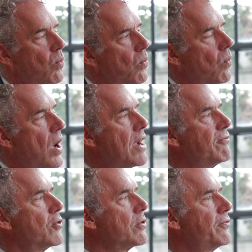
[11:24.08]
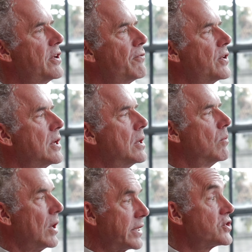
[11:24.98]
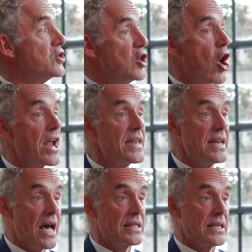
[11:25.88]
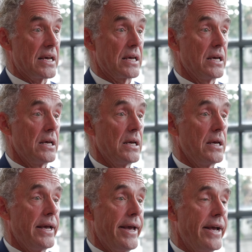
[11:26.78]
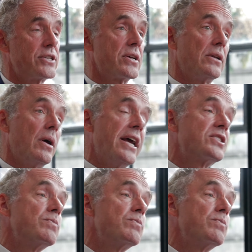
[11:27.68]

Why 450? Well, it's not nothing. It's a, it's